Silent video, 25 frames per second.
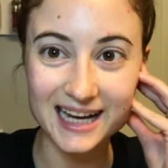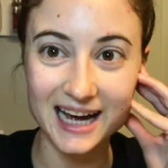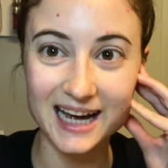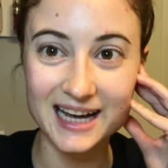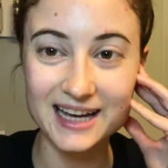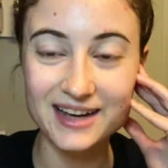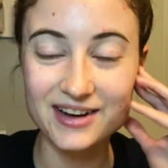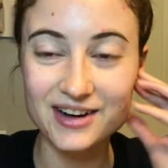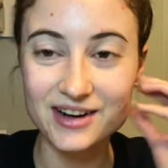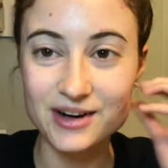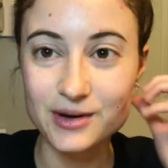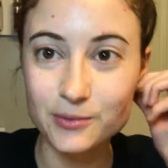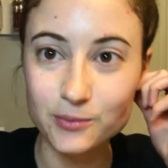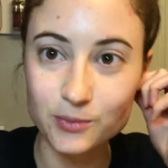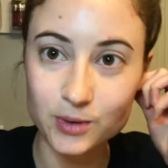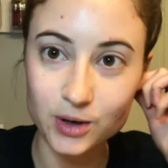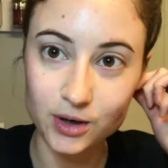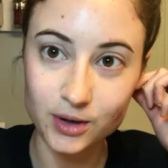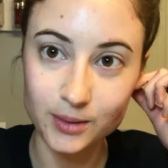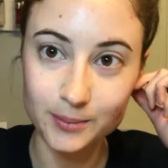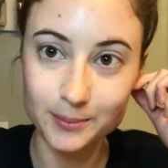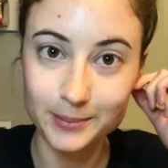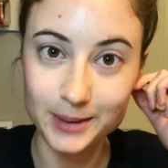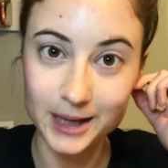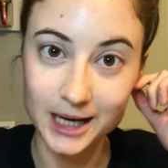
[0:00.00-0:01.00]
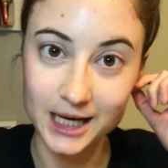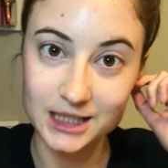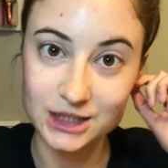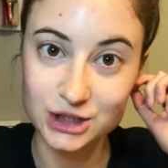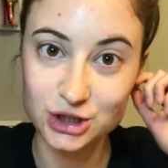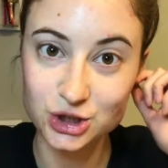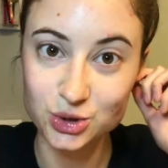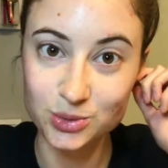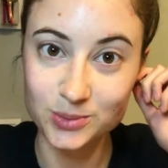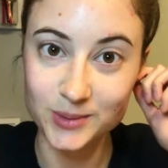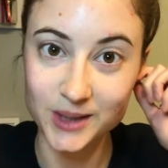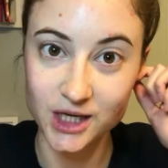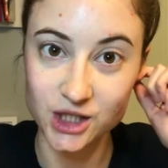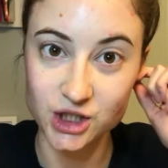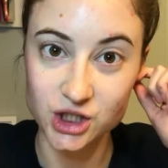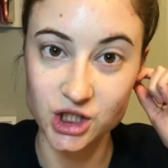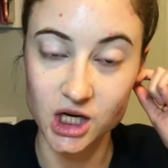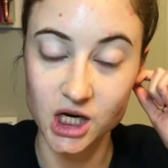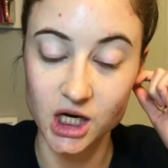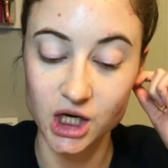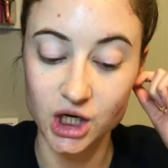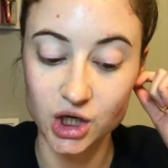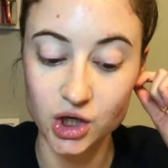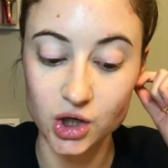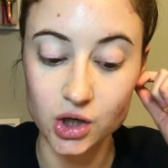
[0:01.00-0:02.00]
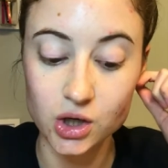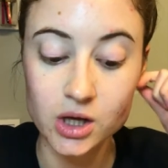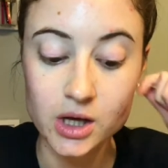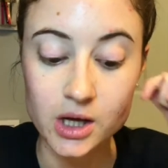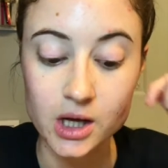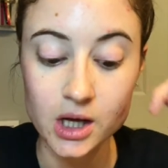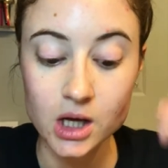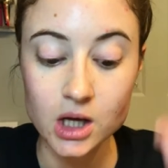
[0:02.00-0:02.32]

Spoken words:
Hi y'all, and welcome back to my channel.